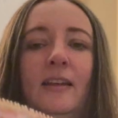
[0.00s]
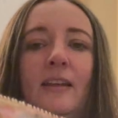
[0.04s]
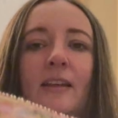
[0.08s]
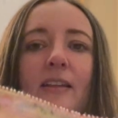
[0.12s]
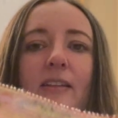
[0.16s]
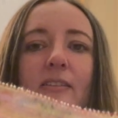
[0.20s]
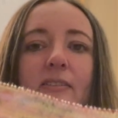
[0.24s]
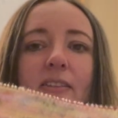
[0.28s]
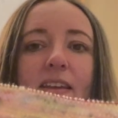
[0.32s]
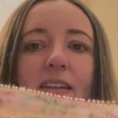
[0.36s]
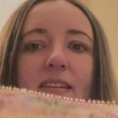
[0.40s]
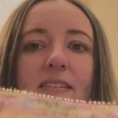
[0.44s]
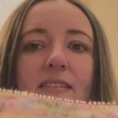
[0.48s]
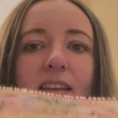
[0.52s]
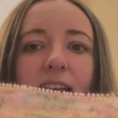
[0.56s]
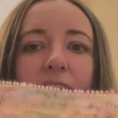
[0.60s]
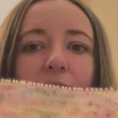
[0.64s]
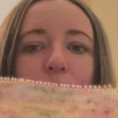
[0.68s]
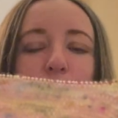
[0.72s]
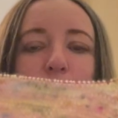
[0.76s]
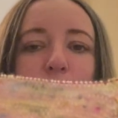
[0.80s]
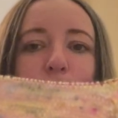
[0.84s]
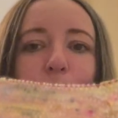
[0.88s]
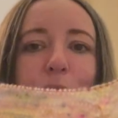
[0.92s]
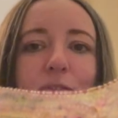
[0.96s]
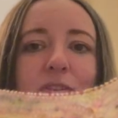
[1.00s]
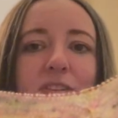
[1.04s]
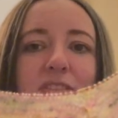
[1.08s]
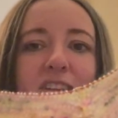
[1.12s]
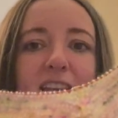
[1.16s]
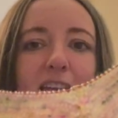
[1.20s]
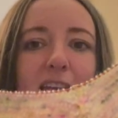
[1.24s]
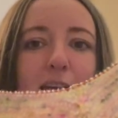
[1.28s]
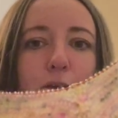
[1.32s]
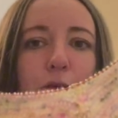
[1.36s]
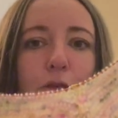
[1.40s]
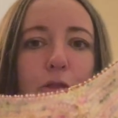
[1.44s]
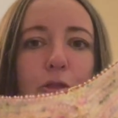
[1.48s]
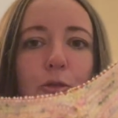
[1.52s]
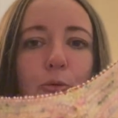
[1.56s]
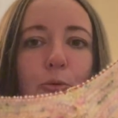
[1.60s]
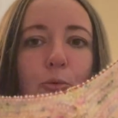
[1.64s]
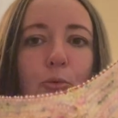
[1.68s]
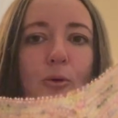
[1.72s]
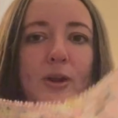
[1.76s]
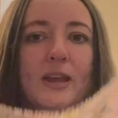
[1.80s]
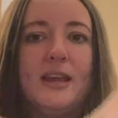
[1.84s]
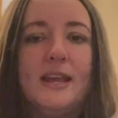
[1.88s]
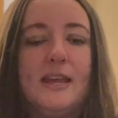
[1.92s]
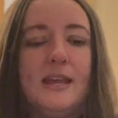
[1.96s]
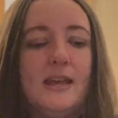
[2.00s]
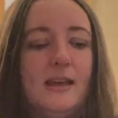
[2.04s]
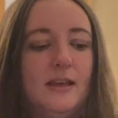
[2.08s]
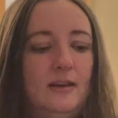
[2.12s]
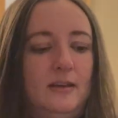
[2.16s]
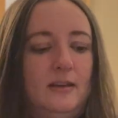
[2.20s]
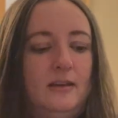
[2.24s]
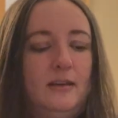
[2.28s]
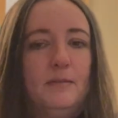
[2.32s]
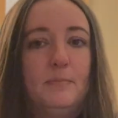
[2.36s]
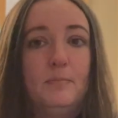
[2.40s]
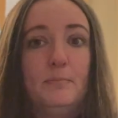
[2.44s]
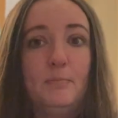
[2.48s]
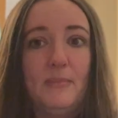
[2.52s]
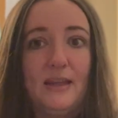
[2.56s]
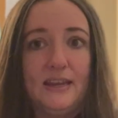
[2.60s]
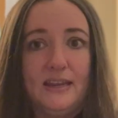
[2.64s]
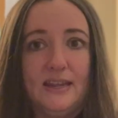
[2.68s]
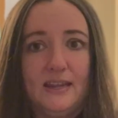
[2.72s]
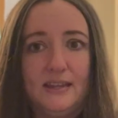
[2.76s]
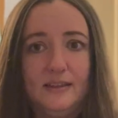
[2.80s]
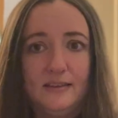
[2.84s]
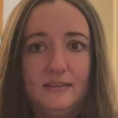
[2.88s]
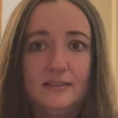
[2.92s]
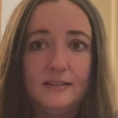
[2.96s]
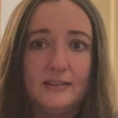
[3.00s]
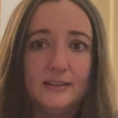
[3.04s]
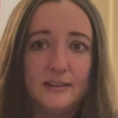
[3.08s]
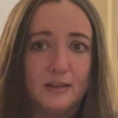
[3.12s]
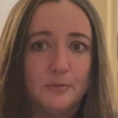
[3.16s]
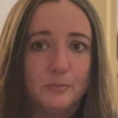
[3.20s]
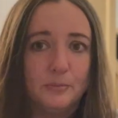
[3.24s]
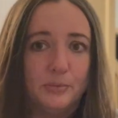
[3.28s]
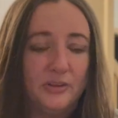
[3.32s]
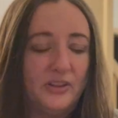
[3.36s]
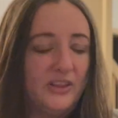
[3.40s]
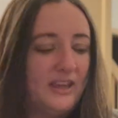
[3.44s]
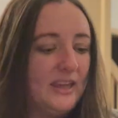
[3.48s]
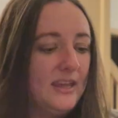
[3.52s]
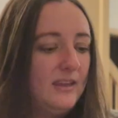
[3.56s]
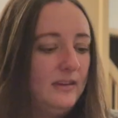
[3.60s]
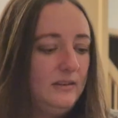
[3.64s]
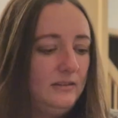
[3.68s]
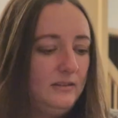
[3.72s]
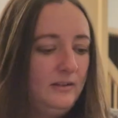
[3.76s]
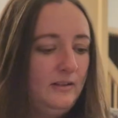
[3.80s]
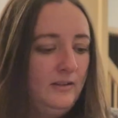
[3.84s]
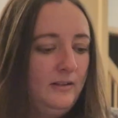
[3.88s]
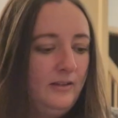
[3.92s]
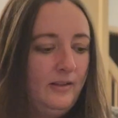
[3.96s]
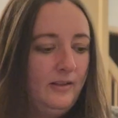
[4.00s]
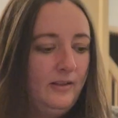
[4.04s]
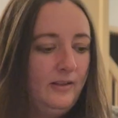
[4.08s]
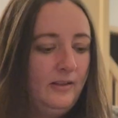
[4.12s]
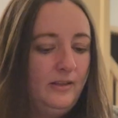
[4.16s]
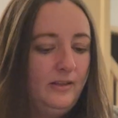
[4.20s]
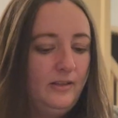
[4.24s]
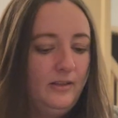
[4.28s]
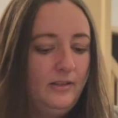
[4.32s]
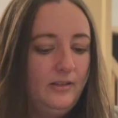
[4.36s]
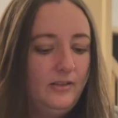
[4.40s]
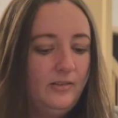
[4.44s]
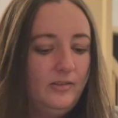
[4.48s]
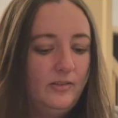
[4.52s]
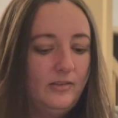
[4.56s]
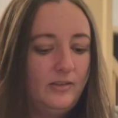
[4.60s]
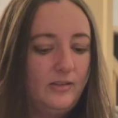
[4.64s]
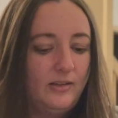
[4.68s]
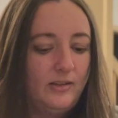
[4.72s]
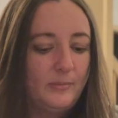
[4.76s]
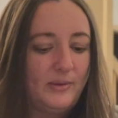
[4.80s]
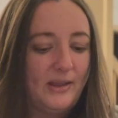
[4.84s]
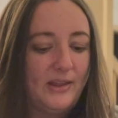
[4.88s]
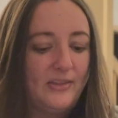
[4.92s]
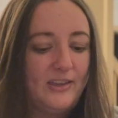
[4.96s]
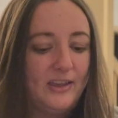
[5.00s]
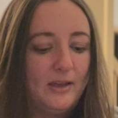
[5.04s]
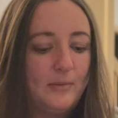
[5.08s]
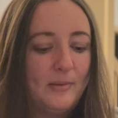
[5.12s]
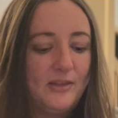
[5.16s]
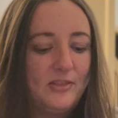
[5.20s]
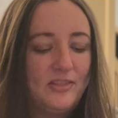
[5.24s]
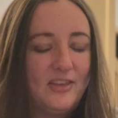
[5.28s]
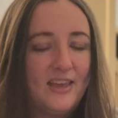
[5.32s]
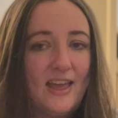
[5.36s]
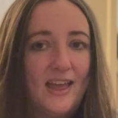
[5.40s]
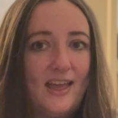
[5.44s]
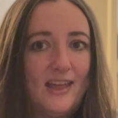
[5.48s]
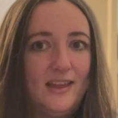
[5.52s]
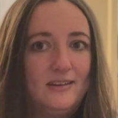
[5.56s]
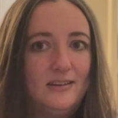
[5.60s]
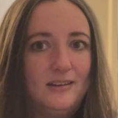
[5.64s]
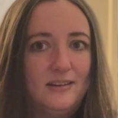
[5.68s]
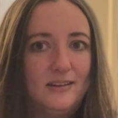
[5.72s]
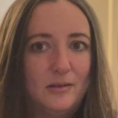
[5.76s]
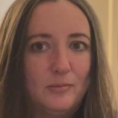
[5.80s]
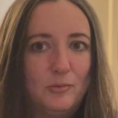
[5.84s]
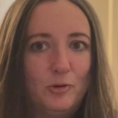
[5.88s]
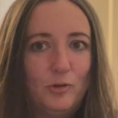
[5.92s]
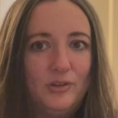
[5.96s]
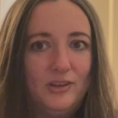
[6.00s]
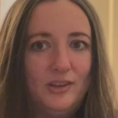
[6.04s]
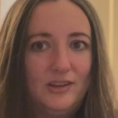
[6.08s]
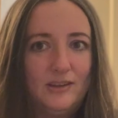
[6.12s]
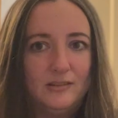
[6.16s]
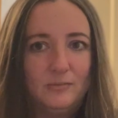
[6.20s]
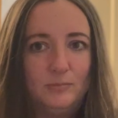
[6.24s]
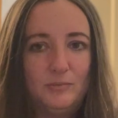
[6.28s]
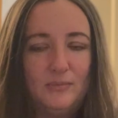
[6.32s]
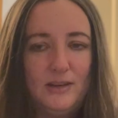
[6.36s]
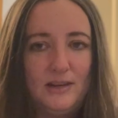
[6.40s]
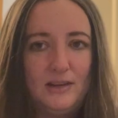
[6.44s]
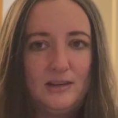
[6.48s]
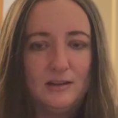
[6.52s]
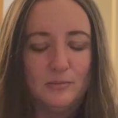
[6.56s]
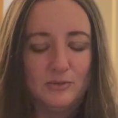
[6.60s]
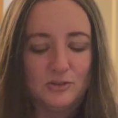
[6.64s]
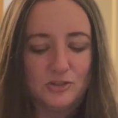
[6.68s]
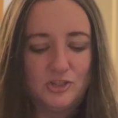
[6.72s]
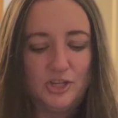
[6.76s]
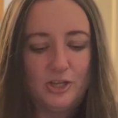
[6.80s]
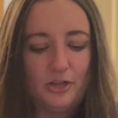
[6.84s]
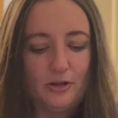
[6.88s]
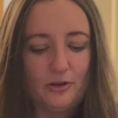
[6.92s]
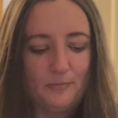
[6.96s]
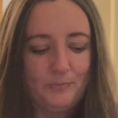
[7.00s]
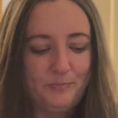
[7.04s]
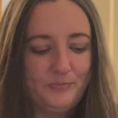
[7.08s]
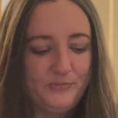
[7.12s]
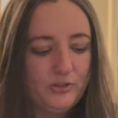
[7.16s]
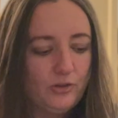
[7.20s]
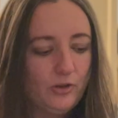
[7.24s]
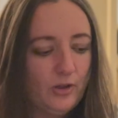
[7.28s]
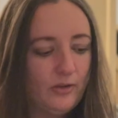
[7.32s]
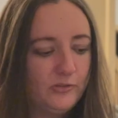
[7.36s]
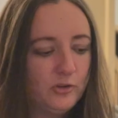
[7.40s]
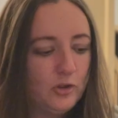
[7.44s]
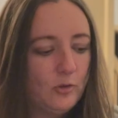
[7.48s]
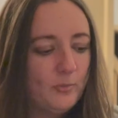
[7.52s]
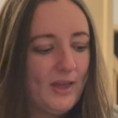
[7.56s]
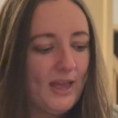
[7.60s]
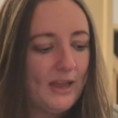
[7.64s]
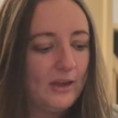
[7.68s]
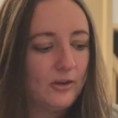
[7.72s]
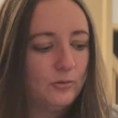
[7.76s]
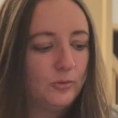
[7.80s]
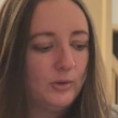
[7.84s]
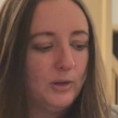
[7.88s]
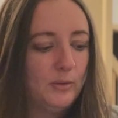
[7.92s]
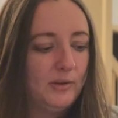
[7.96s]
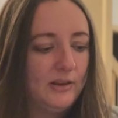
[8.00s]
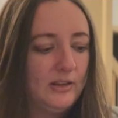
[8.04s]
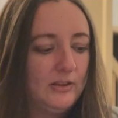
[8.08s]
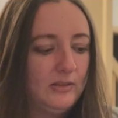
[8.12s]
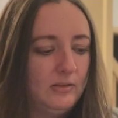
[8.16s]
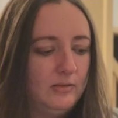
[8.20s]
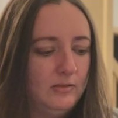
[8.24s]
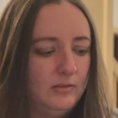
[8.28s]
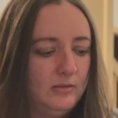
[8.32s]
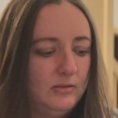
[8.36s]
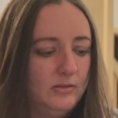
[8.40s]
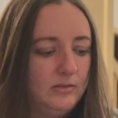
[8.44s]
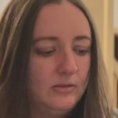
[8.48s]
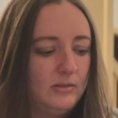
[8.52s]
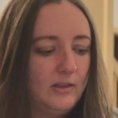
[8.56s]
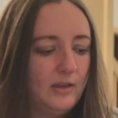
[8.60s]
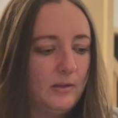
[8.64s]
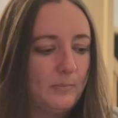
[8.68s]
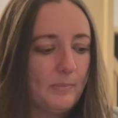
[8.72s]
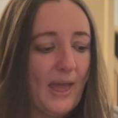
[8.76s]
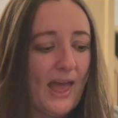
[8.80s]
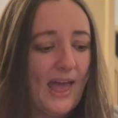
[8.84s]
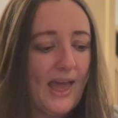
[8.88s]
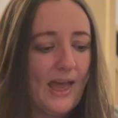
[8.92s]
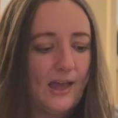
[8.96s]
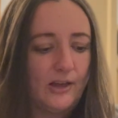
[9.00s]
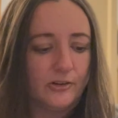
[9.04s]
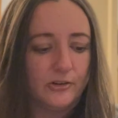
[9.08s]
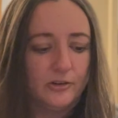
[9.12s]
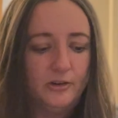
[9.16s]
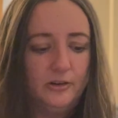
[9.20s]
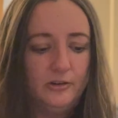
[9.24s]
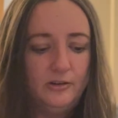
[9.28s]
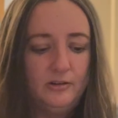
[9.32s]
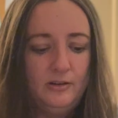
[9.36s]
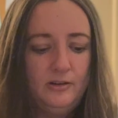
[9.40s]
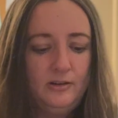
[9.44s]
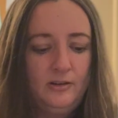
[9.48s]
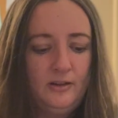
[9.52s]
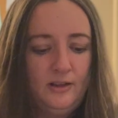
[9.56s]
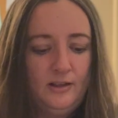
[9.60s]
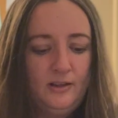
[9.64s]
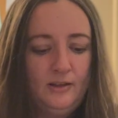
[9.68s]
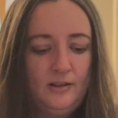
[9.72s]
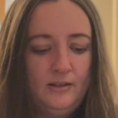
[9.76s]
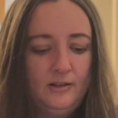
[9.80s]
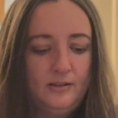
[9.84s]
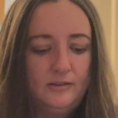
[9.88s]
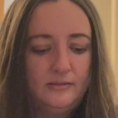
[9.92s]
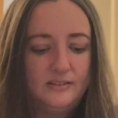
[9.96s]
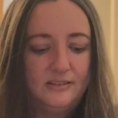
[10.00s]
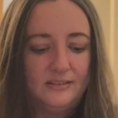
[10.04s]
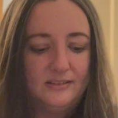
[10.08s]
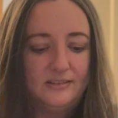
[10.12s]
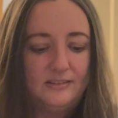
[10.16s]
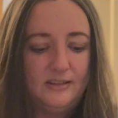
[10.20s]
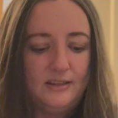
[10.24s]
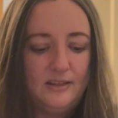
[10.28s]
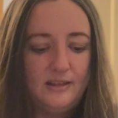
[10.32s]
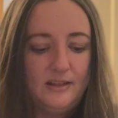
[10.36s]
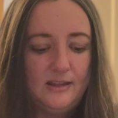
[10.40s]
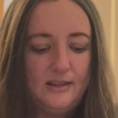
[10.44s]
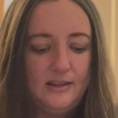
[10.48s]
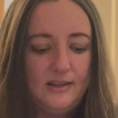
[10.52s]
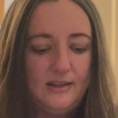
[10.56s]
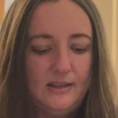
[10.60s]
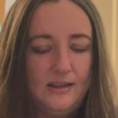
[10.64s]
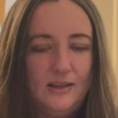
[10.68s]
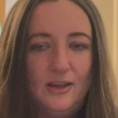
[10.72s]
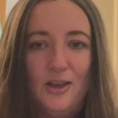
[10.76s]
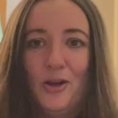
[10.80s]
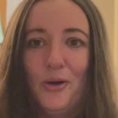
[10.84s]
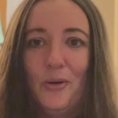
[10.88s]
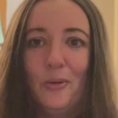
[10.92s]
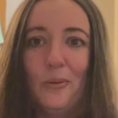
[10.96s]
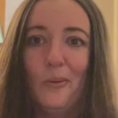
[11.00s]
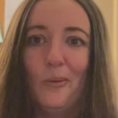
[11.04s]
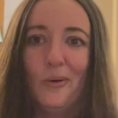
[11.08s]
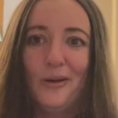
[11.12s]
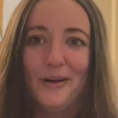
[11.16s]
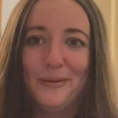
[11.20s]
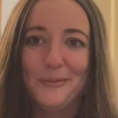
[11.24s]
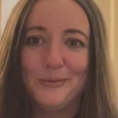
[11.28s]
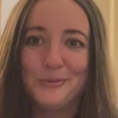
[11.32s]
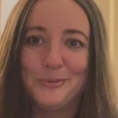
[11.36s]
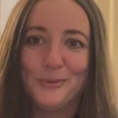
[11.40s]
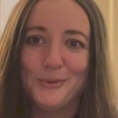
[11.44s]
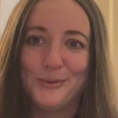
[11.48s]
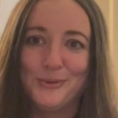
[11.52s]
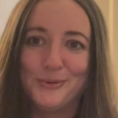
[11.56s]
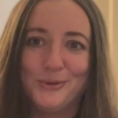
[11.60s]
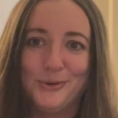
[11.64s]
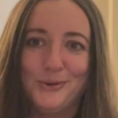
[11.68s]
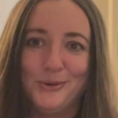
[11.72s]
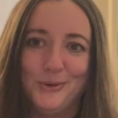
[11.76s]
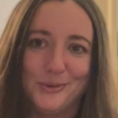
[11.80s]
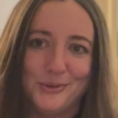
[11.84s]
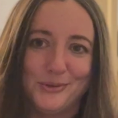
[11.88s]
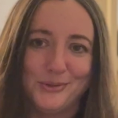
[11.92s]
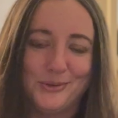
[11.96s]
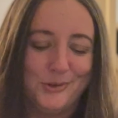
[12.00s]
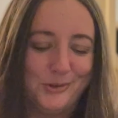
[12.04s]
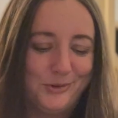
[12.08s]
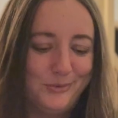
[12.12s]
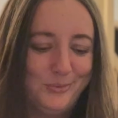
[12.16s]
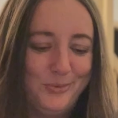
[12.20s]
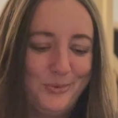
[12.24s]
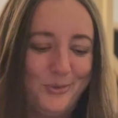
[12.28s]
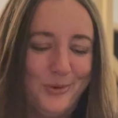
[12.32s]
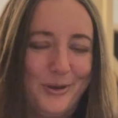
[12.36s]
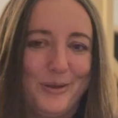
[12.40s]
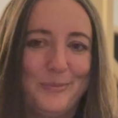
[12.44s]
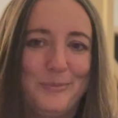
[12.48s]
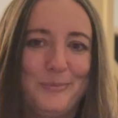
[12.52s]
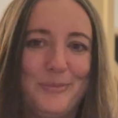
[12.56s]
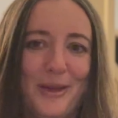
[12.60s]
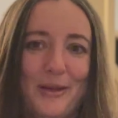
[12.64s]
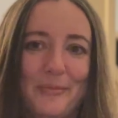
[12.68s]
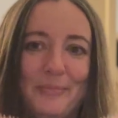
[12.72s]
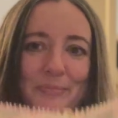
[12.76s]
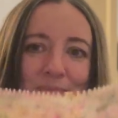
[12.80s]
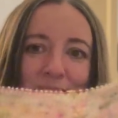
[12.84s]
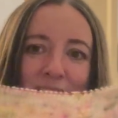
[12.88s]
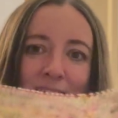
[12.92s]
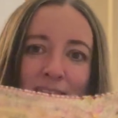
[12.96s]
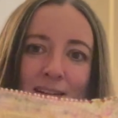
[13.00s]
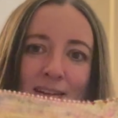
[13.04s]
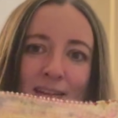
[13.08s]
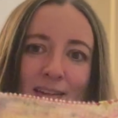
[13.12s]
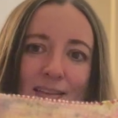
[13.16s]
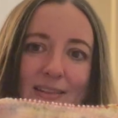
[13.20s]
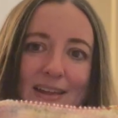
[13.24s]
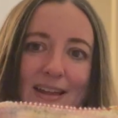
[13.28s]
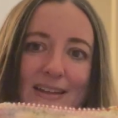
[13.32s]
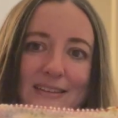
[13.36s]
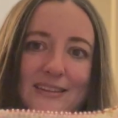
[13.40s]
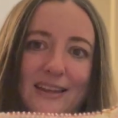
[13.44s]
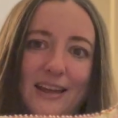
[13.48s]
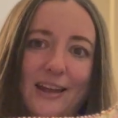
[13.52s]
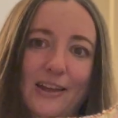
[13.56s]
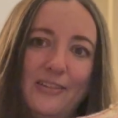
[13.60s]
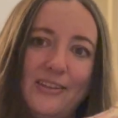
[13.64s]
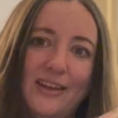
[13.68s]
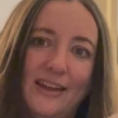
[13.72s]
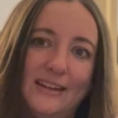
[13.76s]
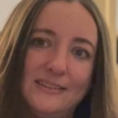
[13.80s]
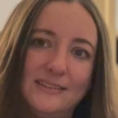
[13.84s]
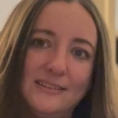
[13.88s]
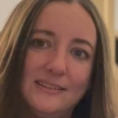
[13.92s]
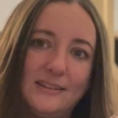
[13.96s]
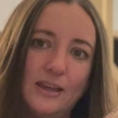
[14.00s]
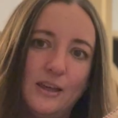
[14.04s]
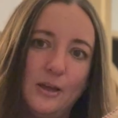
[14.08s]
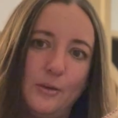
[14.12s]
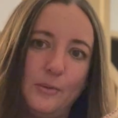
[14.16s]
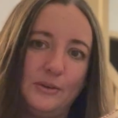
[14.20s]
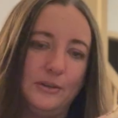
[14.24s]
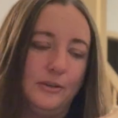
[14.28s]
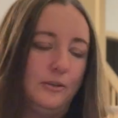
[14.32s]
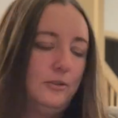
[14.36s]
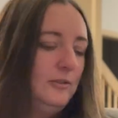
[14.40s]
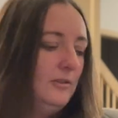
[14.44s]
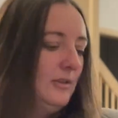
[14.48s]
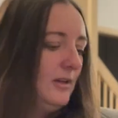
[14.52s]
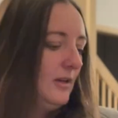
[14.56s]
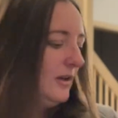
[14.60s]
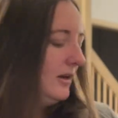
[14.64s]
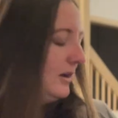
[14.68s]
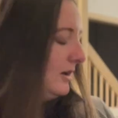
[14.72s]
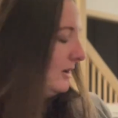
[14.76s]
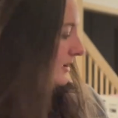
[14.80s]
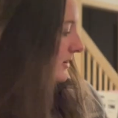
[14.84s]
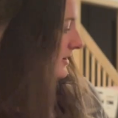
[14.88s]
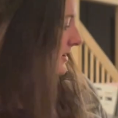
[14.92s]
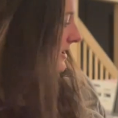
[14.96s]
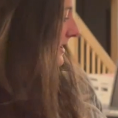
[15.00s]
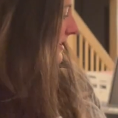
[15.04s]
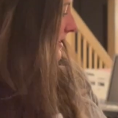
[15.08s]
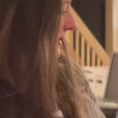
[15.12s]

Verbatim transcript: they said it was supposed to take three minis to complete, but I think I'm at the end and I'm only on mini number two. So I have to go back and reread the pattern to see what I'm supposed to do at this point, but that's how that's coming along.